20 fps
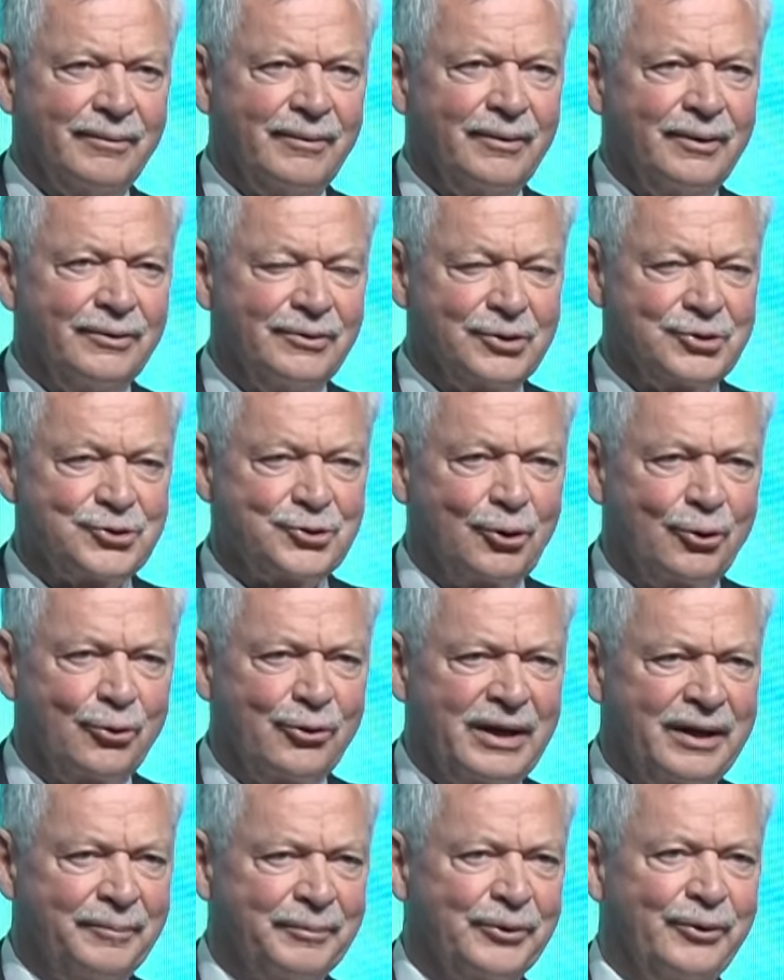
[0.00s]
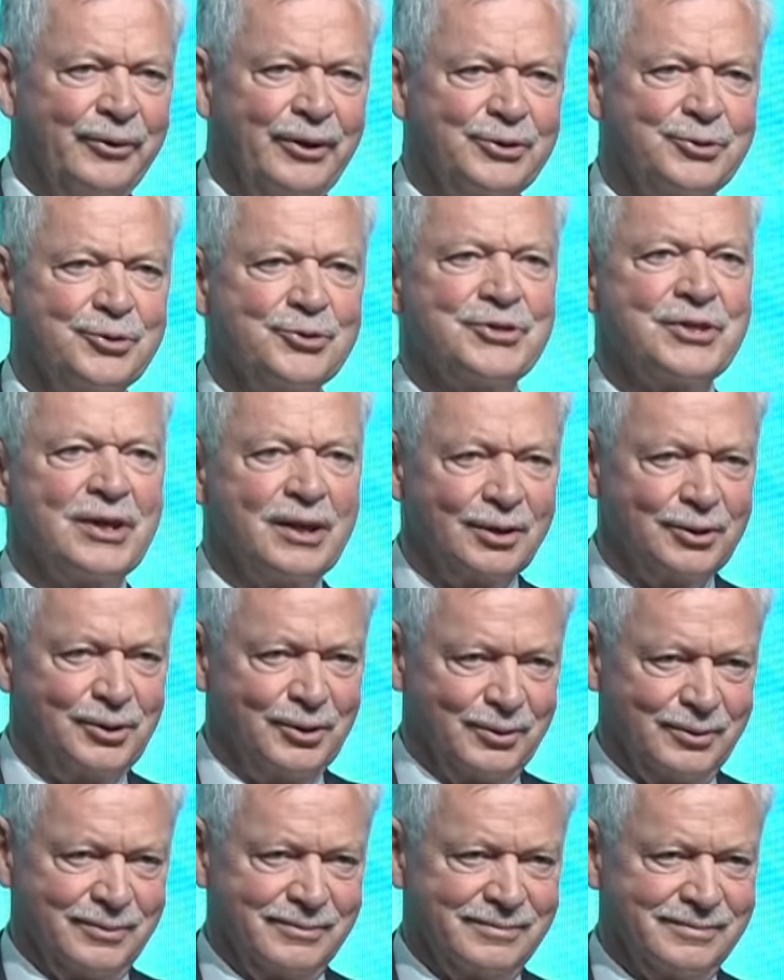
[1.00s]
The story I'm going to tell
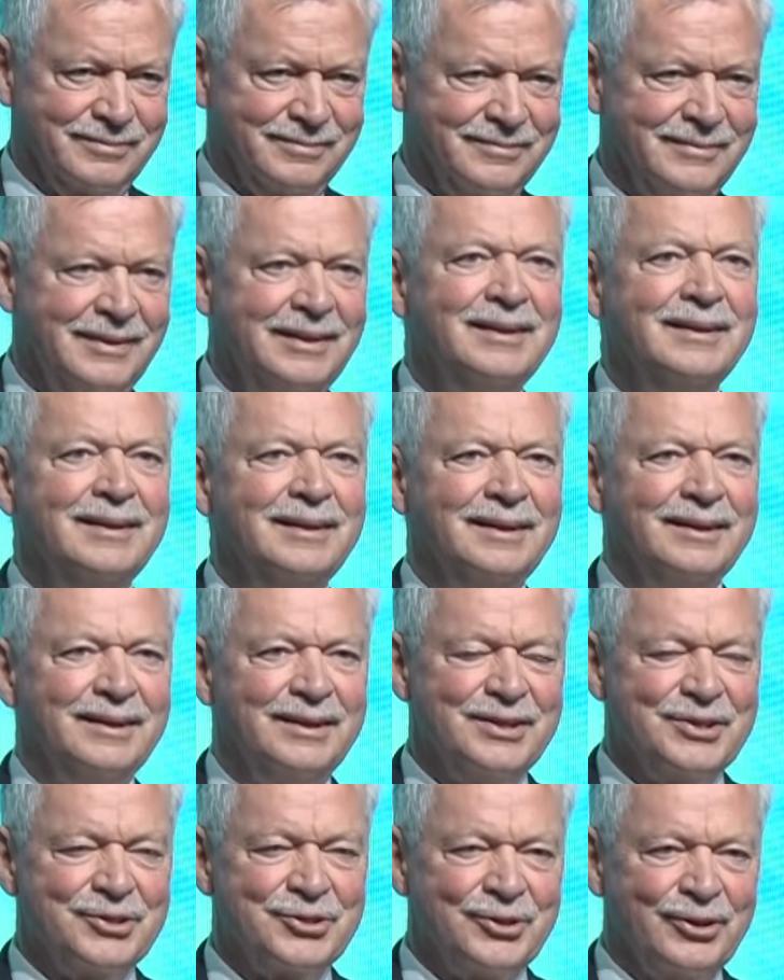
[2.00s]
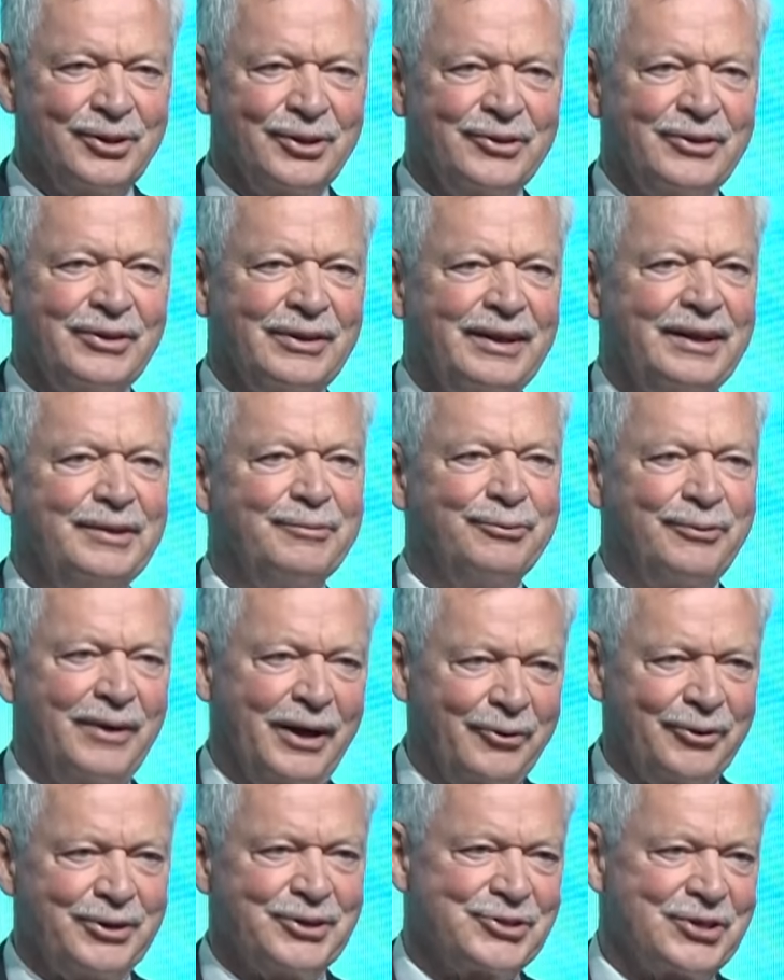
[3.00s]
you is not a
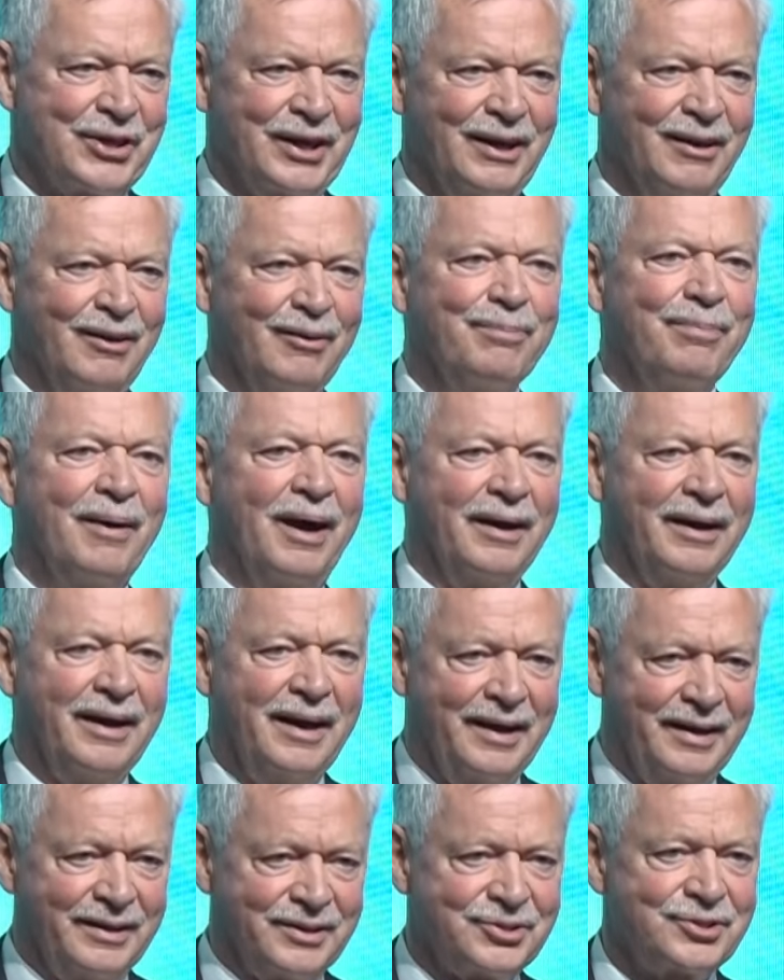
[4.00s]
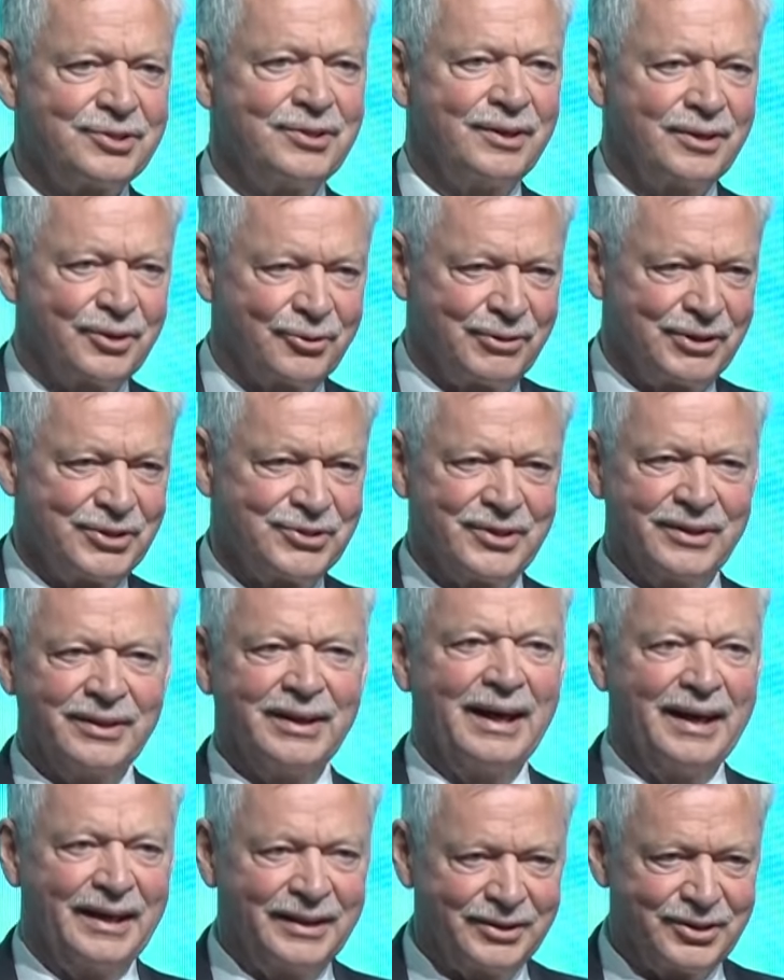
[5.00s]
fairy tale by Hans Christian
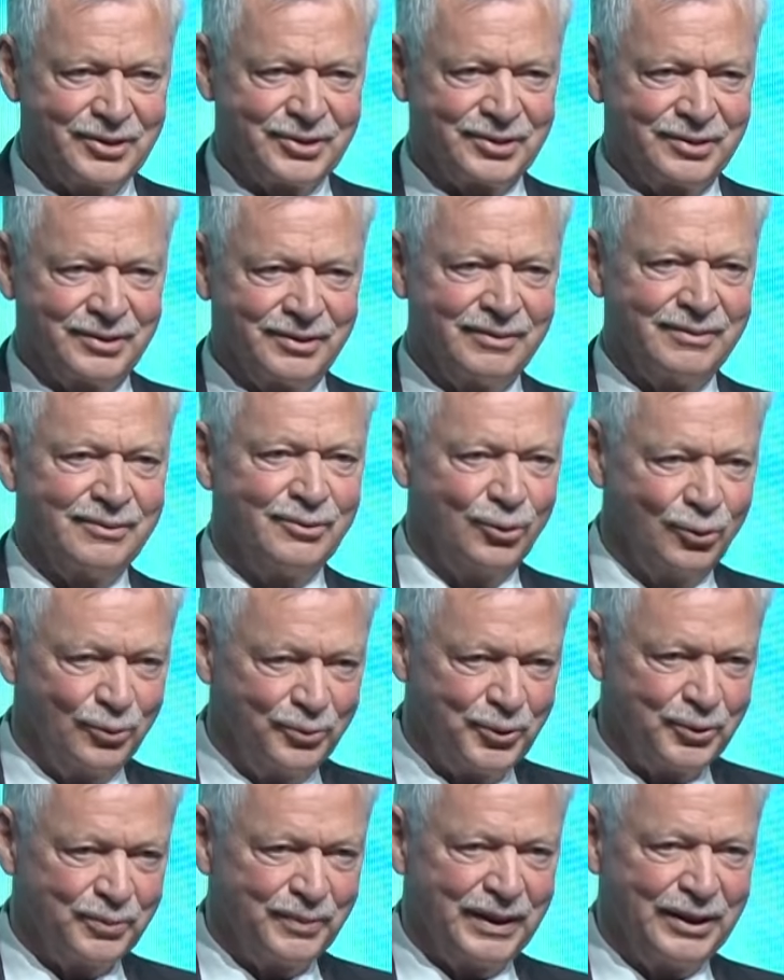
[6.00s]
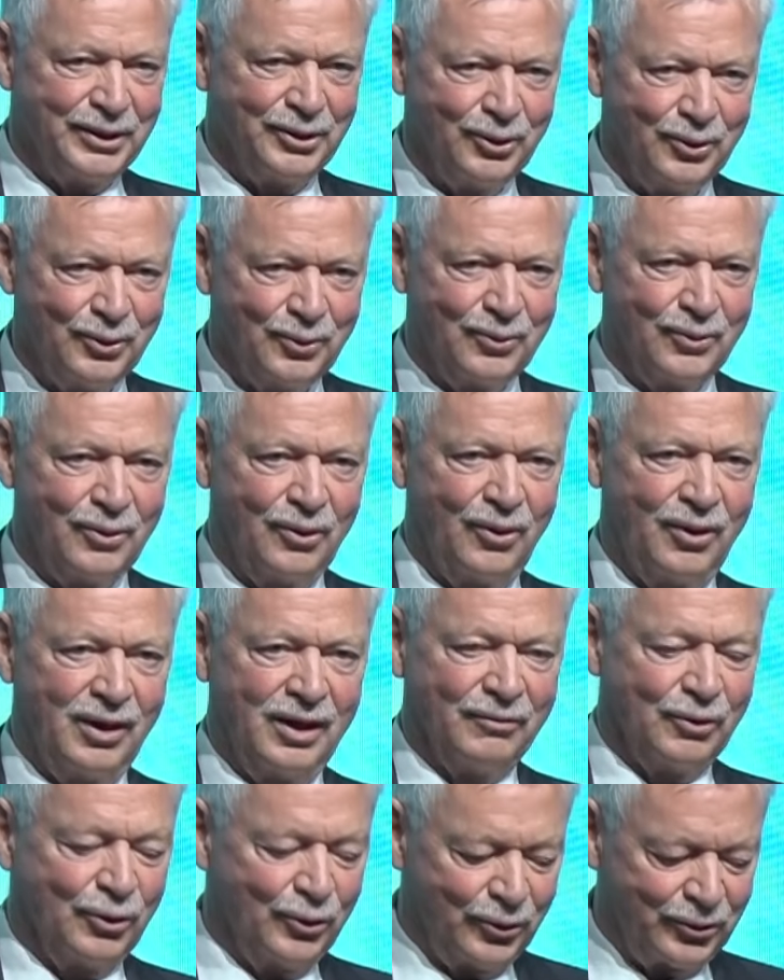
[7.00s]
Andersen, whom you may know or
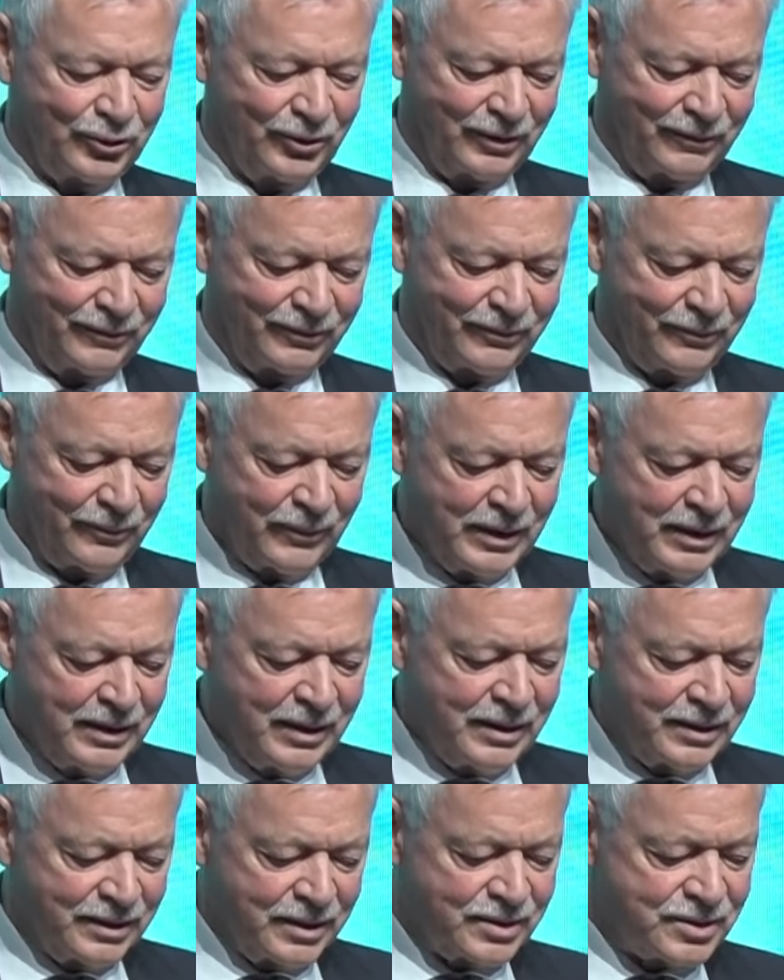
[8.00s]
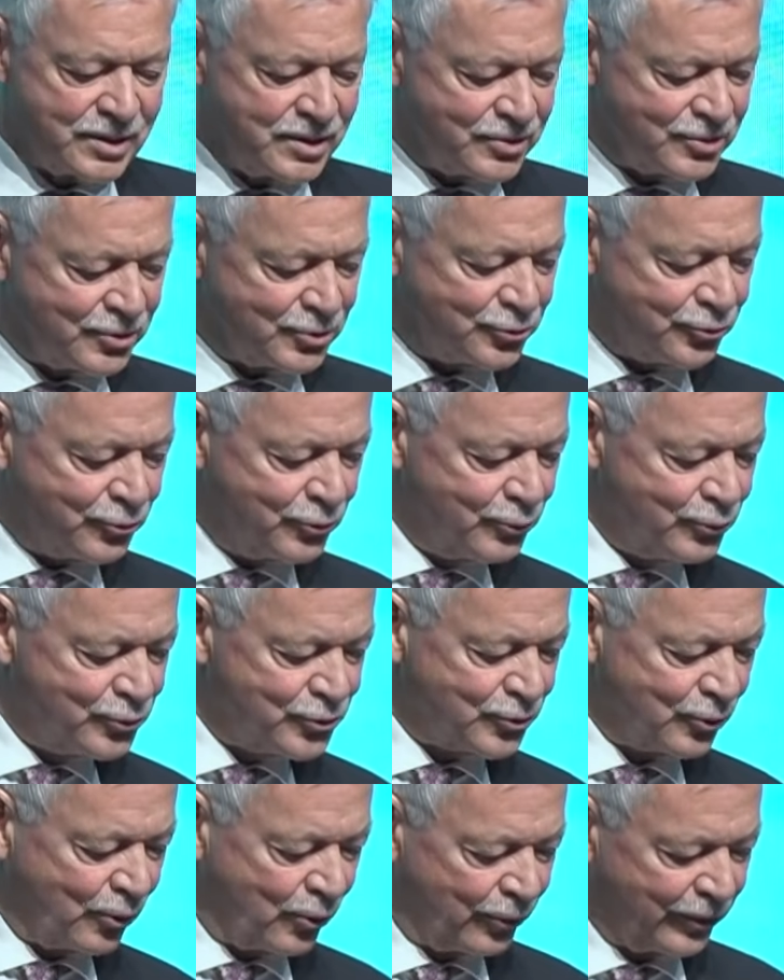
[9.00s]
have heard of. This is a true
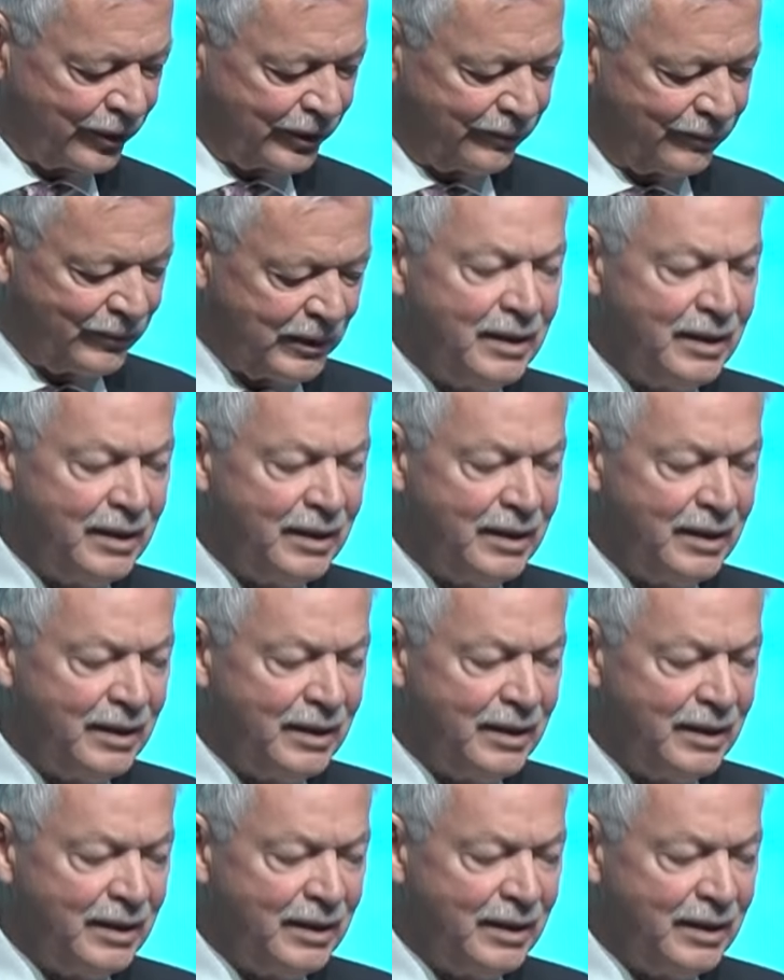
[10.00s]
story.